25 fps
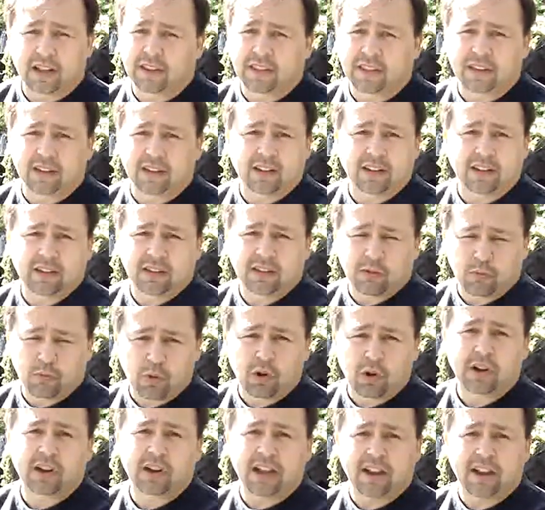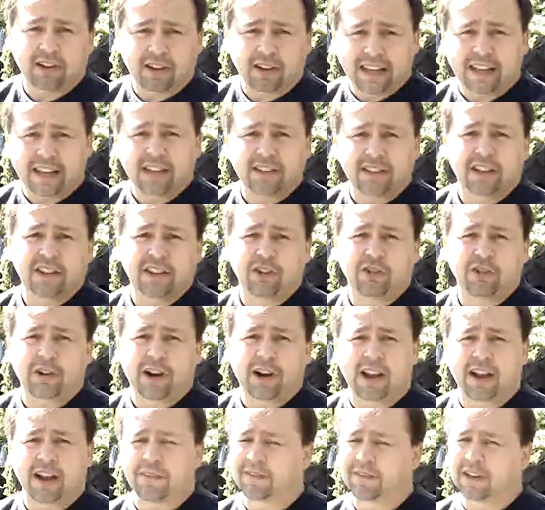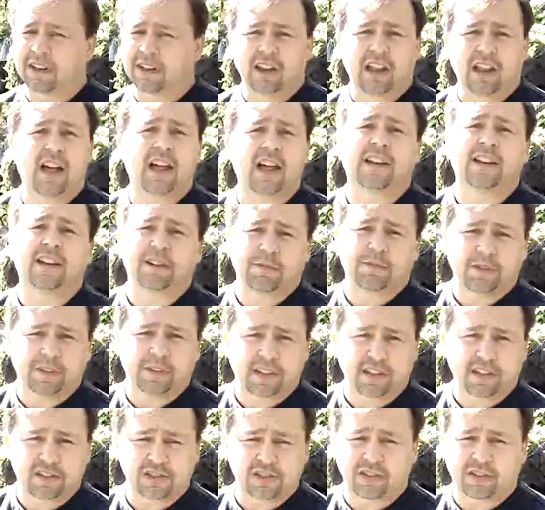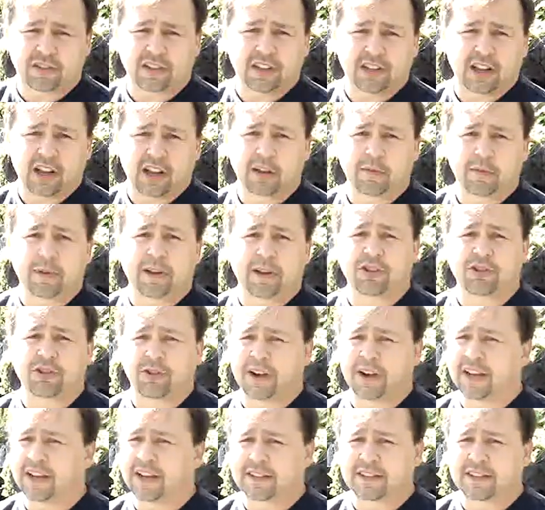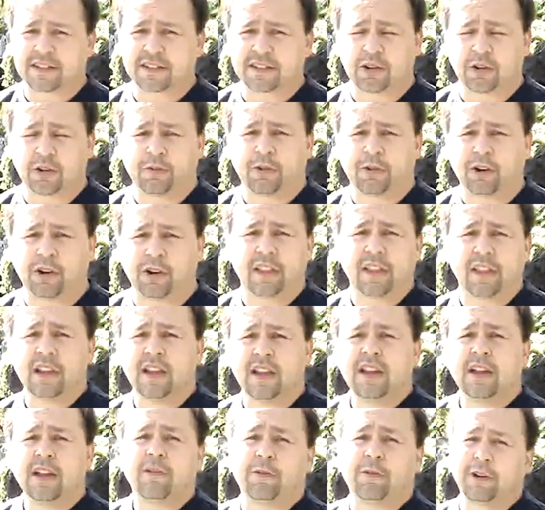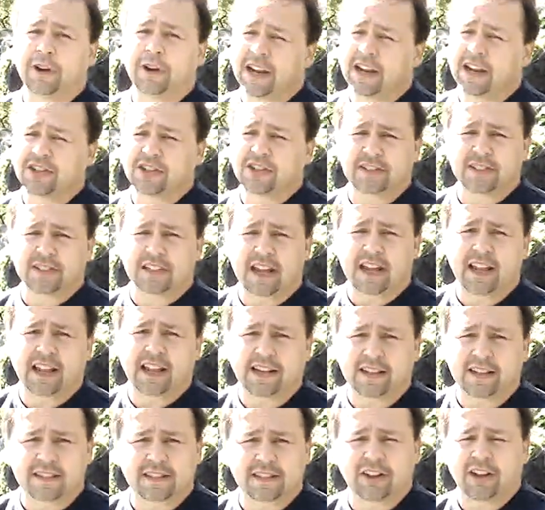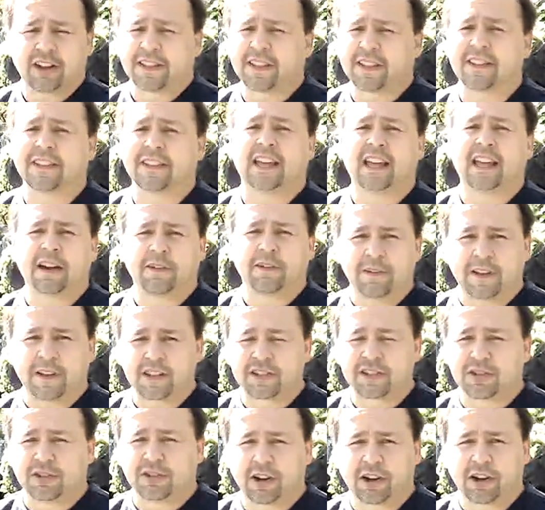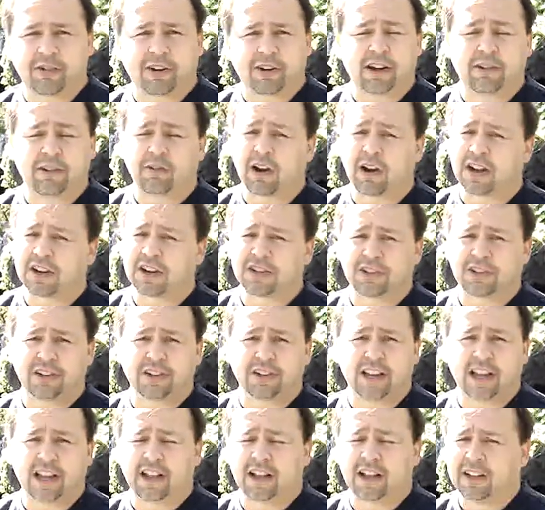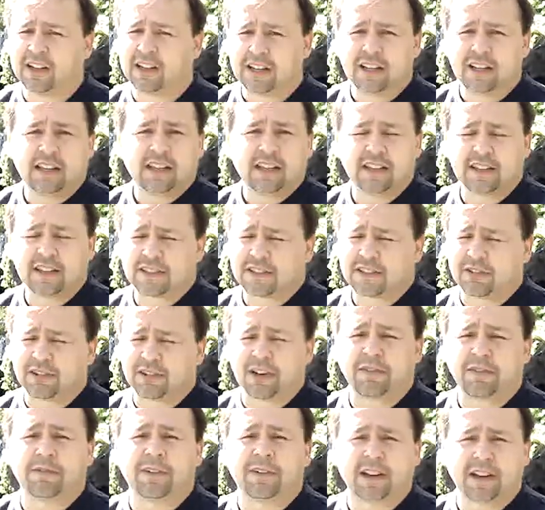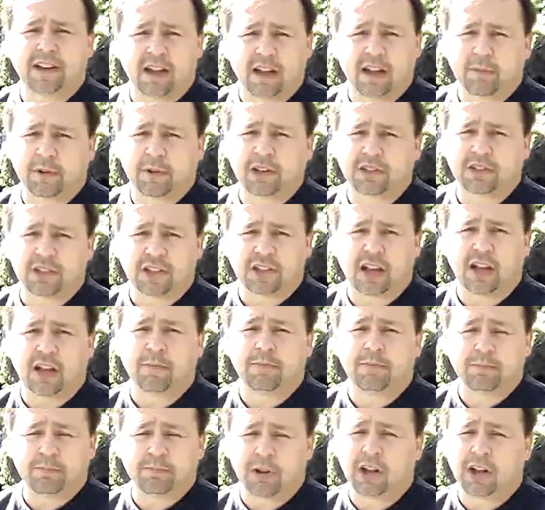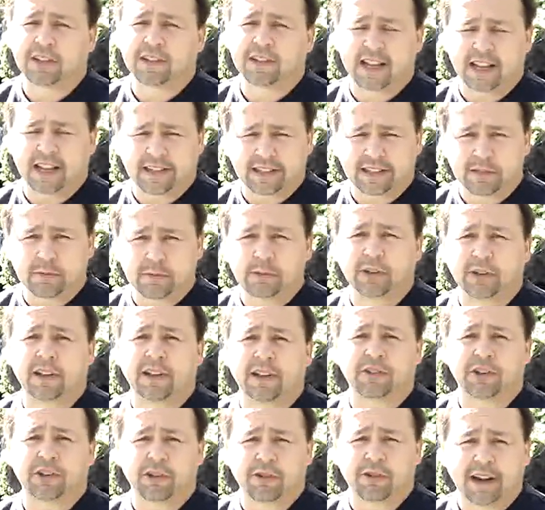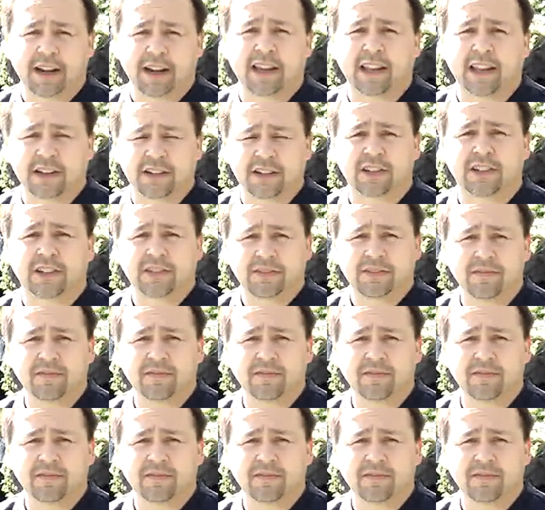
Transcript: the workout into the draft, a lot of different things you can talk about, trades and so forth, free agent signings. So I think the NFL is doing great. Roger Goodell, he is doing a phenomenal job. Paul Tagliabue, who left a great legend.